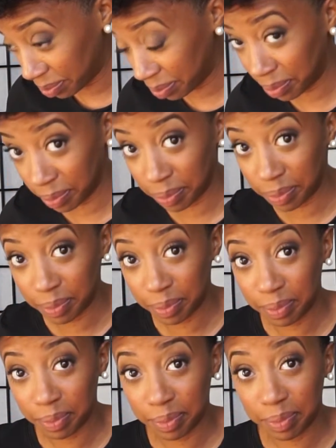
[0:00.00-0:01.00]

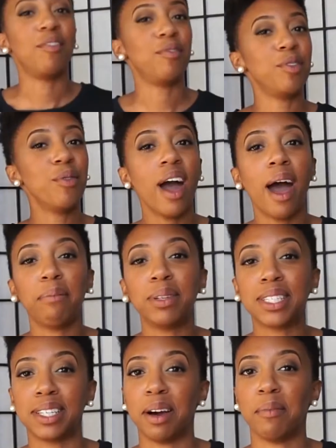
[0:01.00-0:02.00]
If you
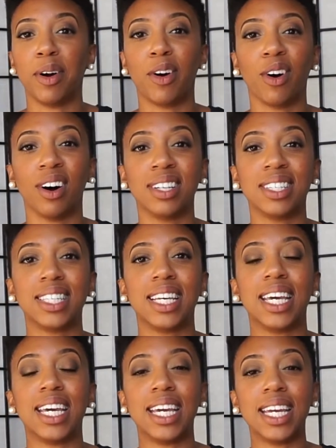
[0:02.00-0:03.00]
happen to come across
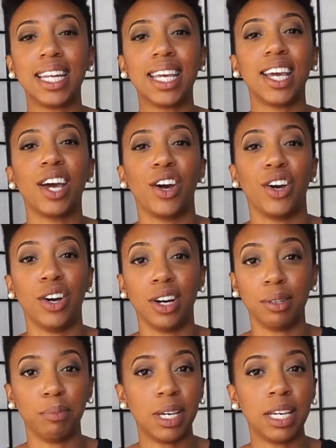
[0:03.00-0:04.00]
any
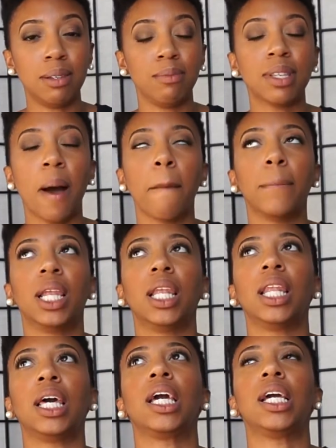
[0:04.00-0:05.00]
good memes,
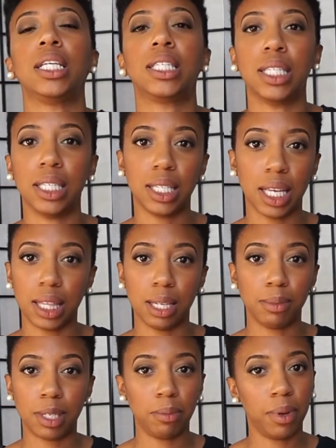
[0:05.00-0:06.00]
please send
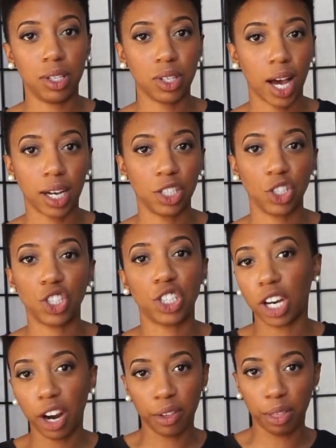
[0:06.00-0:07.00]
them to me so I can
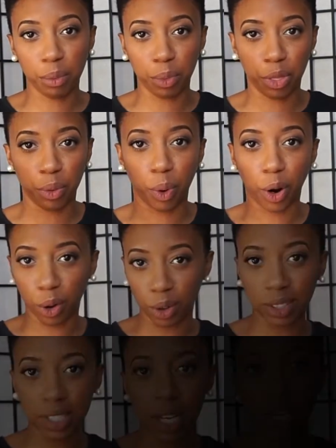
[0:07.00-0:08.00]
share them with the
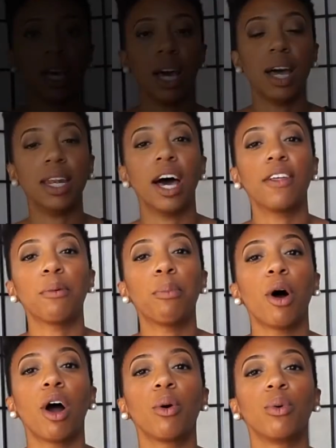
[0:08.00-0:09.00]
world. Now the
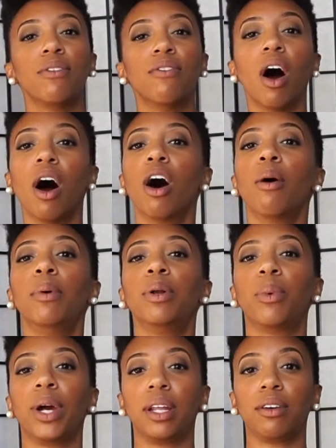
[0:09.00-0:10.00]
part we've all
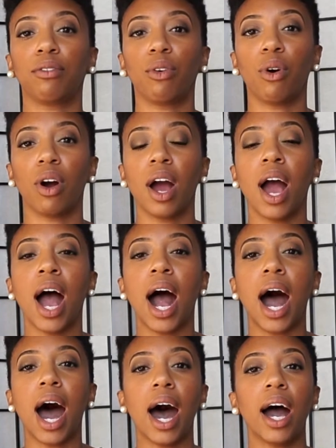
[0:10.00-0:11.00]
been waiting for.
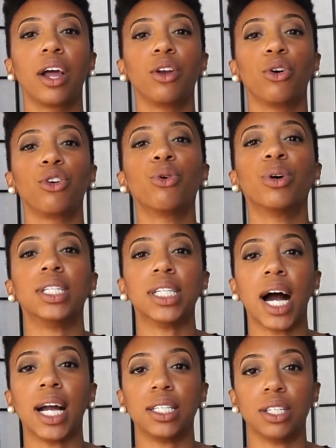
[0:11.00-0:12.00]
I know you are
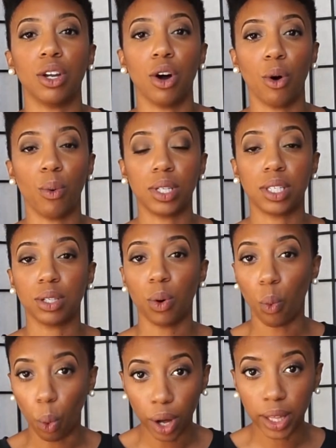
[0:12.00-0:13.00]
dying to know what's the
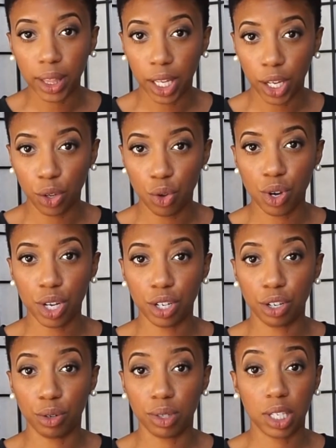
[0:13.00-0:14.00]
one thing you can
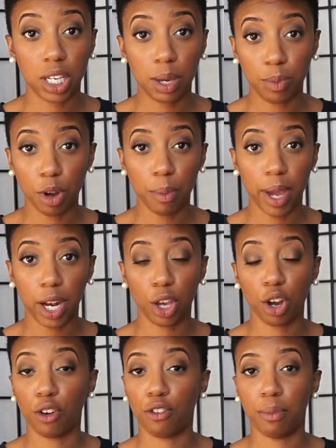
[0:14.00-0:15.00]
do to keep your
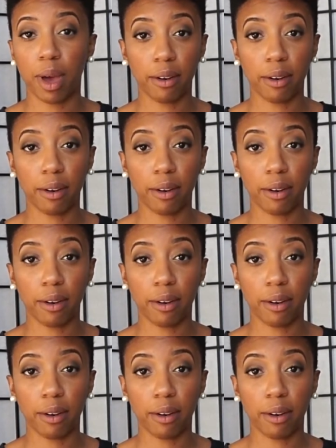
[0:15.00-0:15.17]
manicure from